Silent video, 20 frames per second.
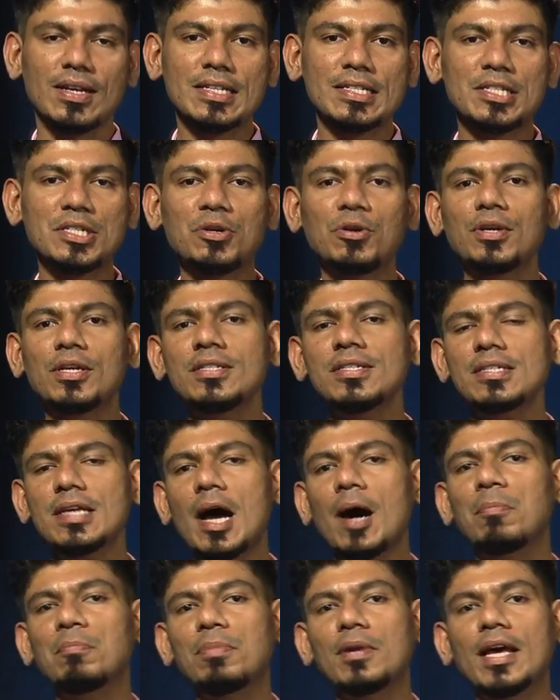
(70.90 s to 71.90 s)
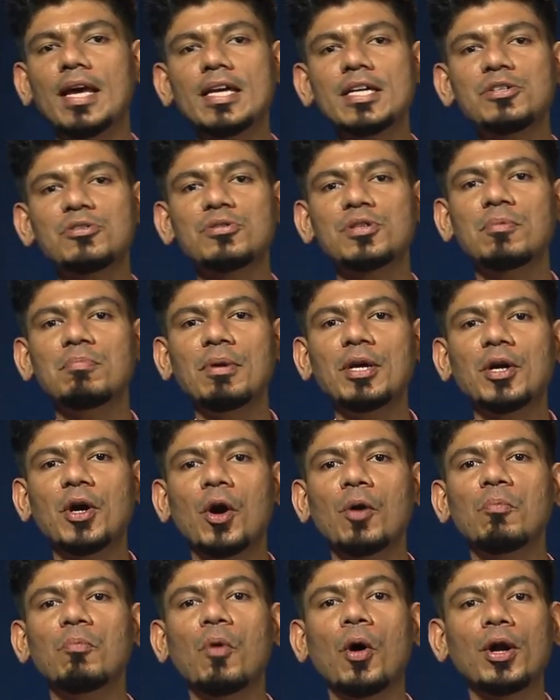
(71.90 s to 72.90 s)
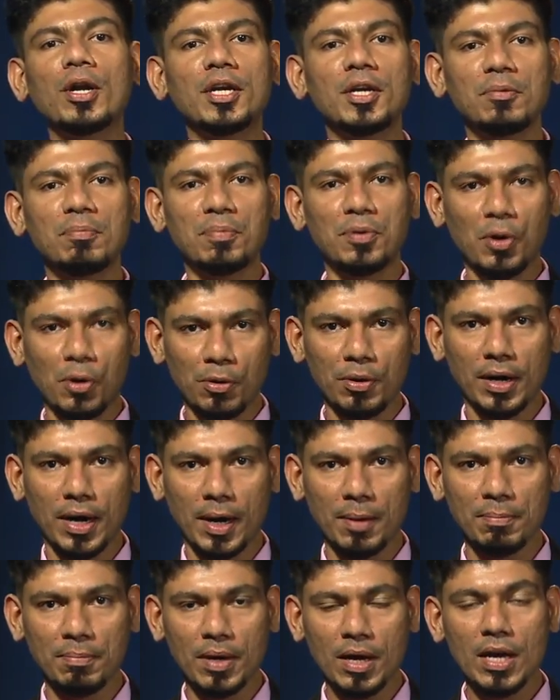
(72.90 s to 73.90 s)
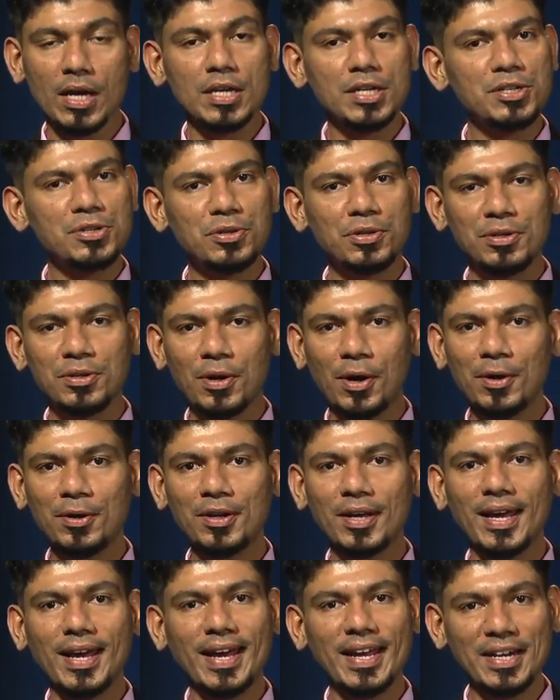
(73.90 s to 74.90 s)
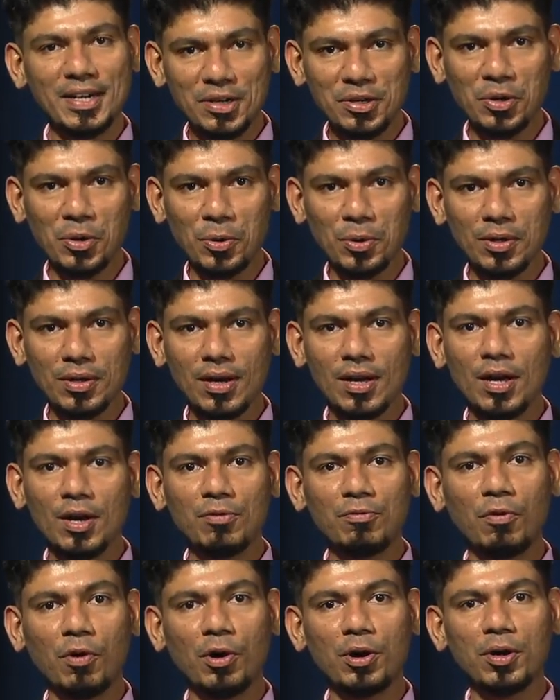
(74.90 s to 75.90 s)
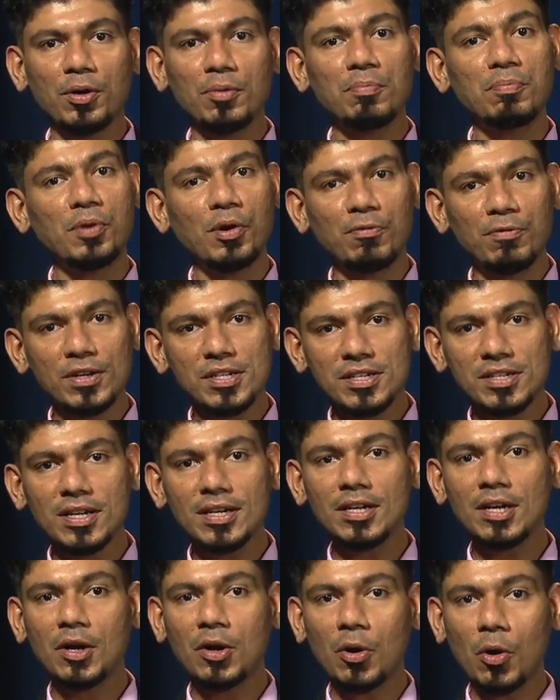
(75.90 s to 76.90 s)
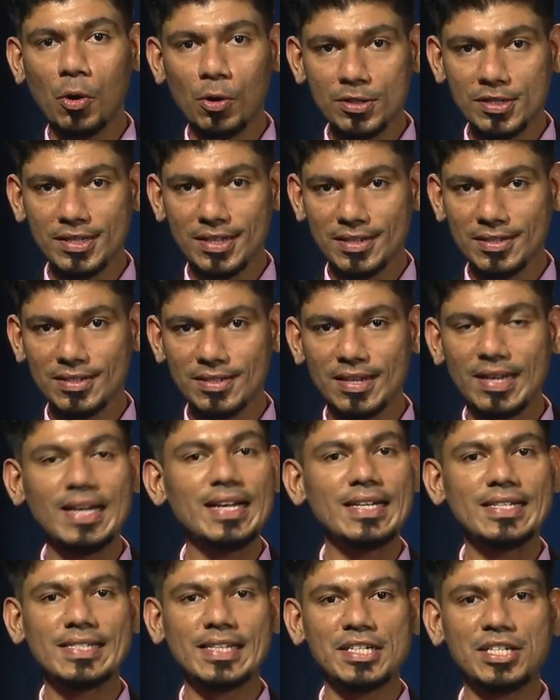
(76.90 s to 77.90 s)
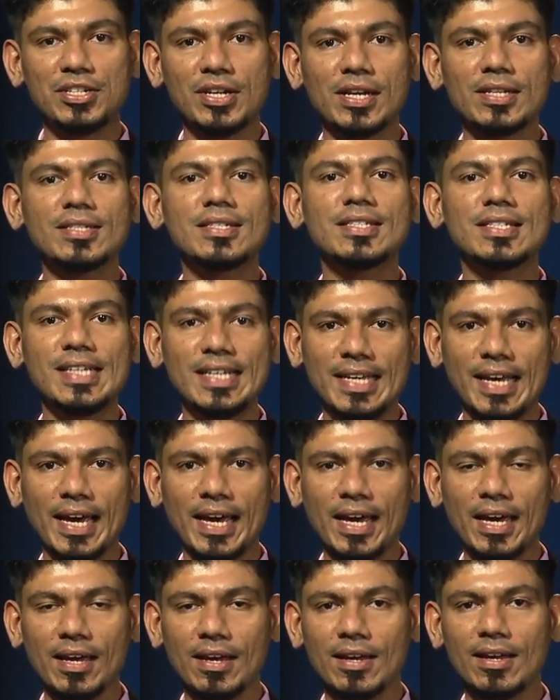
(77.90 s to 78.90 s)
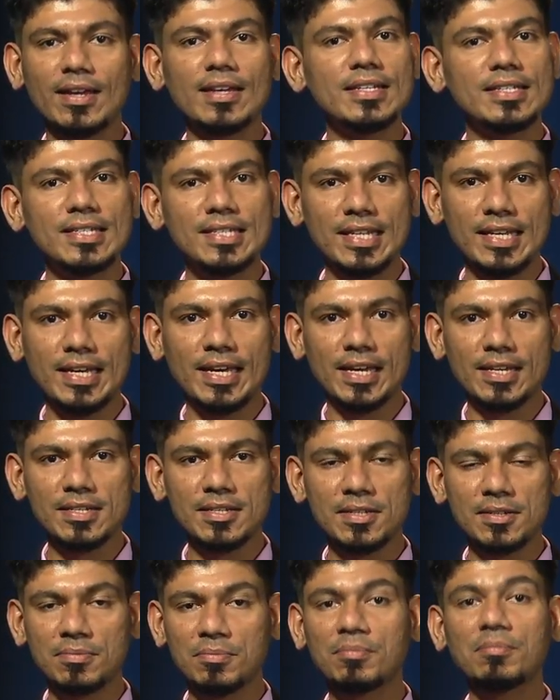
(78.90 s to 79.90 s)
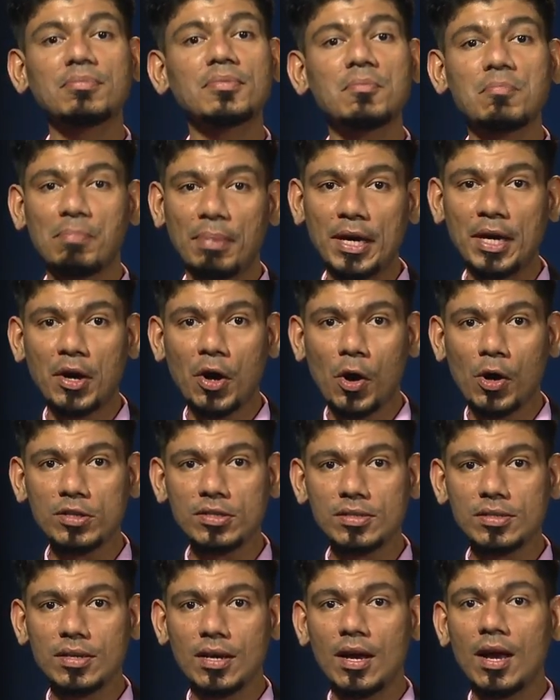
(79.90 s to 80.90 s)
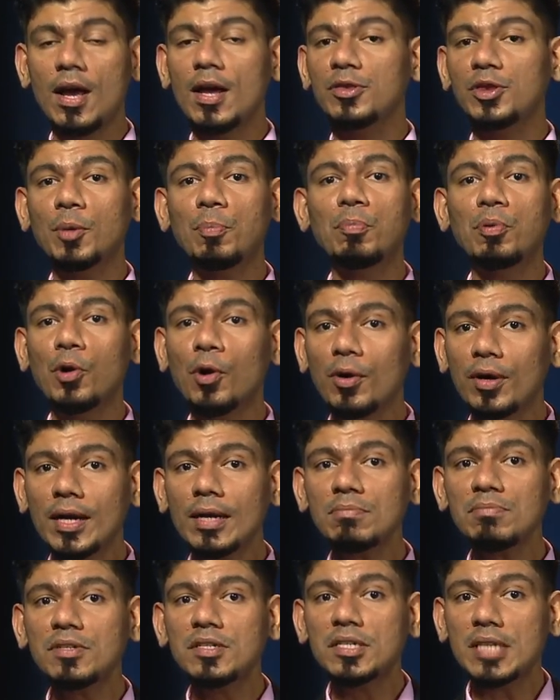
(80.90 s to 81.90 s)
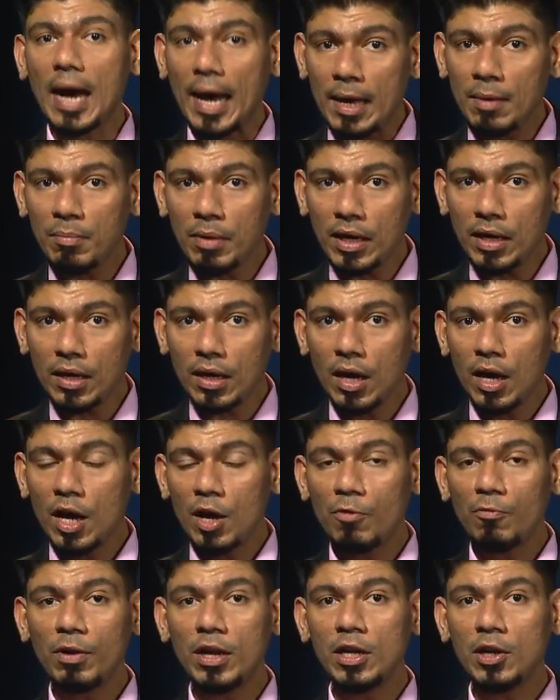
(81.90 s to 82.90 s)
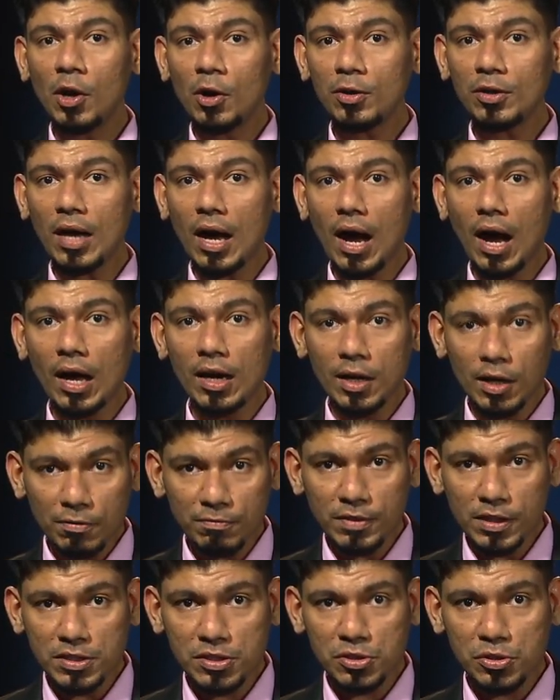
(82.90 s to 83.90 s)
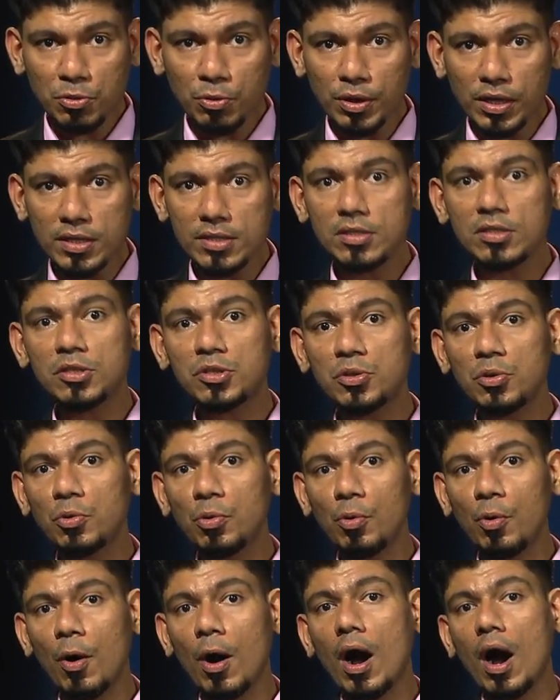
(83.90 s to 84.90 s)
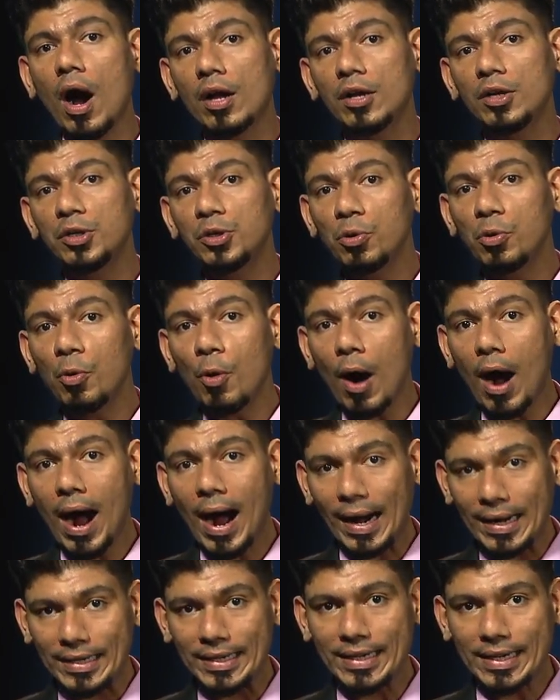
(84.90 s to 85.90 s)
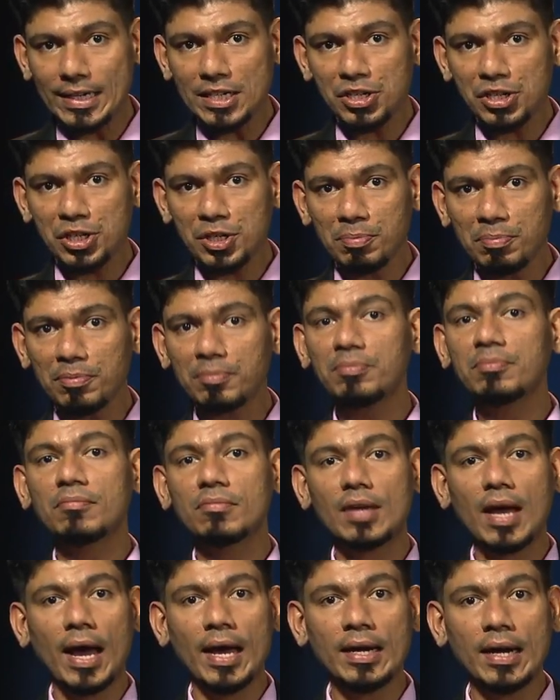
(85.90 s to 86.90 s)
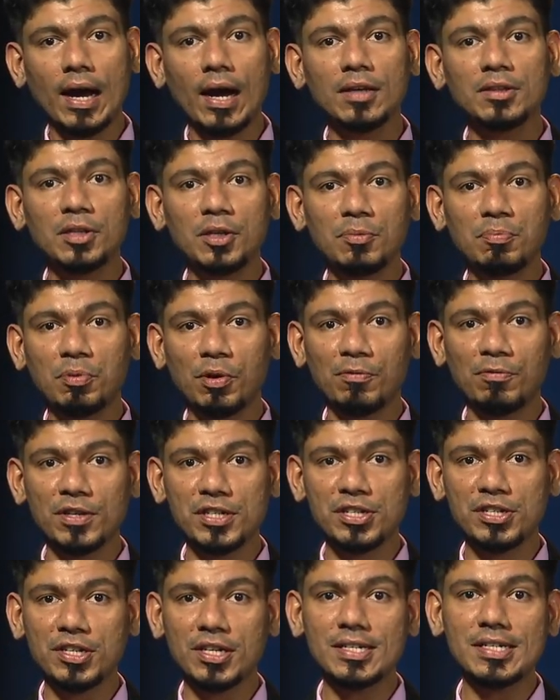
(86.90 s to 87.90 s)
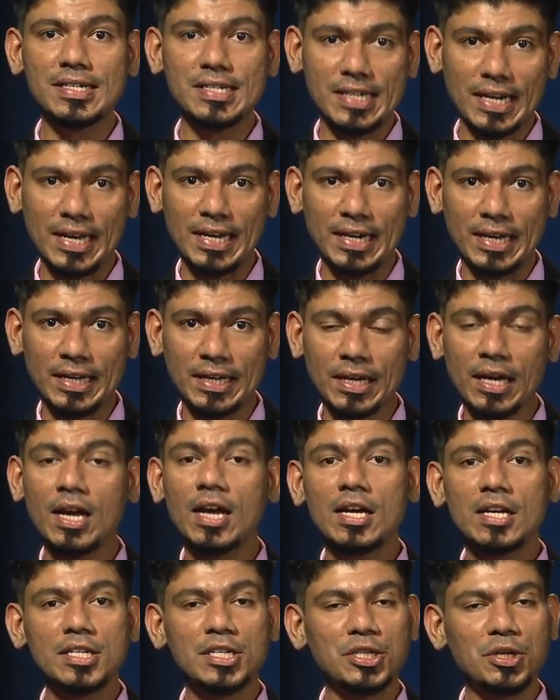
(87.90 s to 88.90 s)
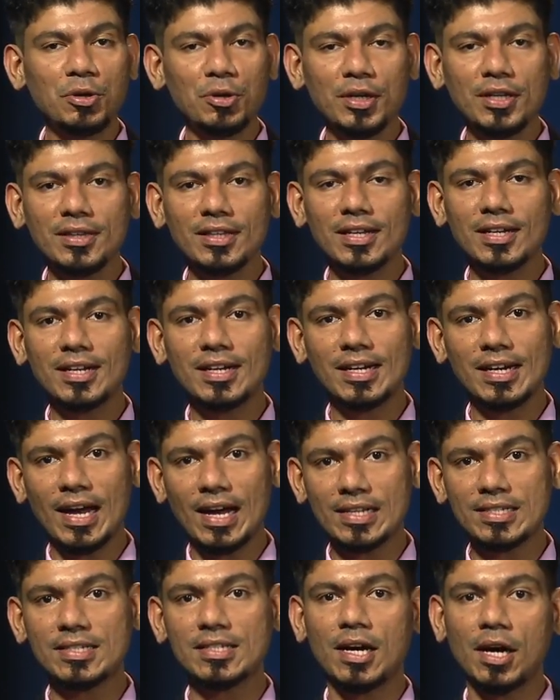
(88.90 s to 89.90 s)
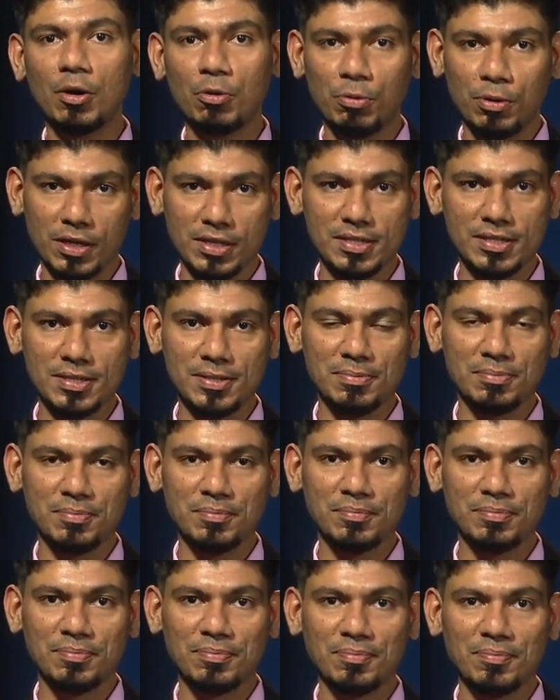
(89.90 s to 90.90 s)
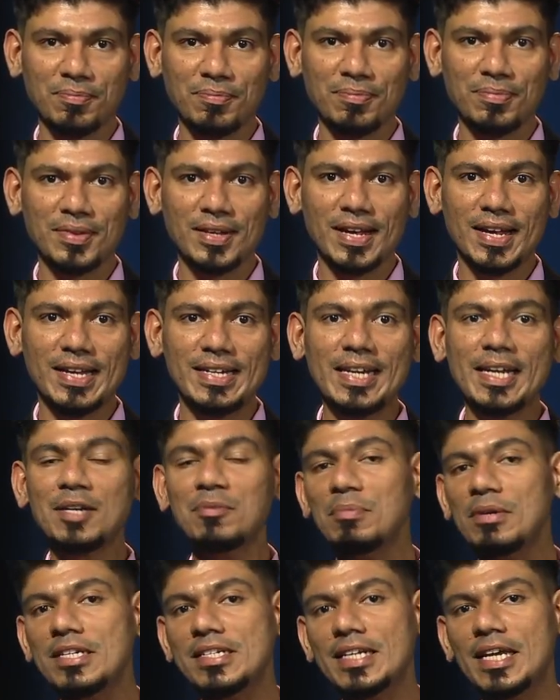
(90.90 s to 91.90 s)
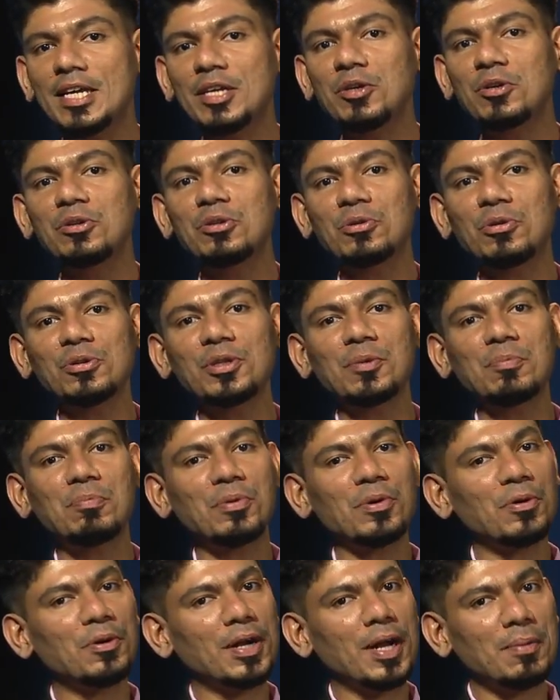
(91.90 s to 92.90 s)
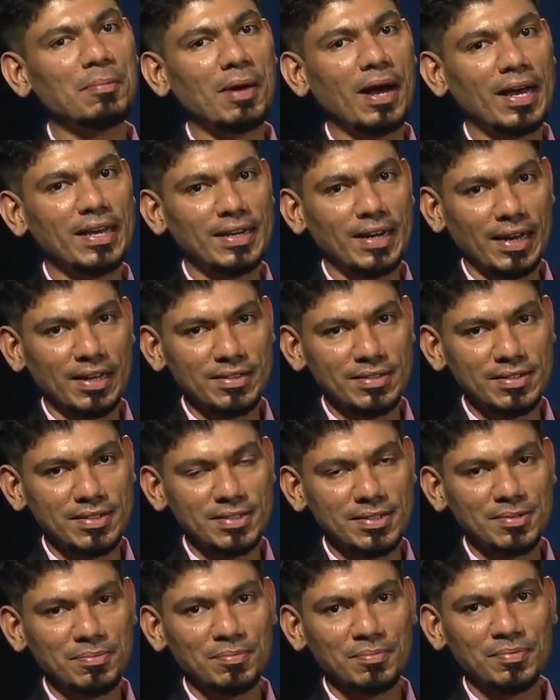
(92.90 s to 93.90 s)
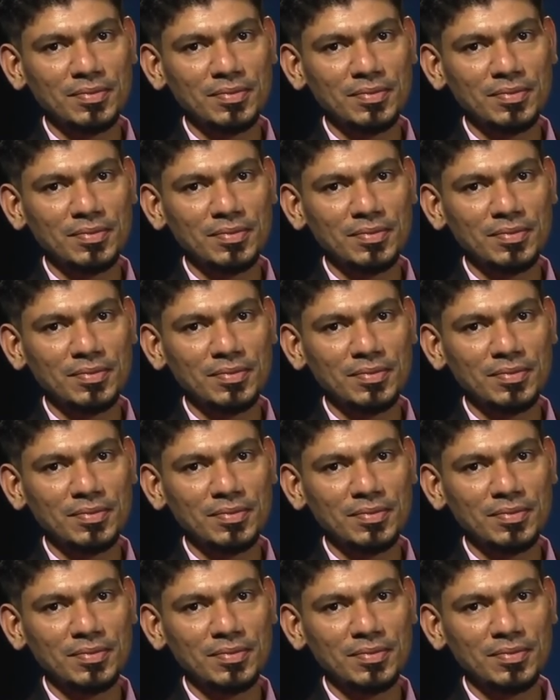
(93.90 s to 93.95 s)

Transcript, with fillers: Students applying to the BCom morning program should not enroll for professional courses such as CA, CS because the program timing will not allow the students to do articleship and other professional training during the class hours. Let me take you through the program highlights.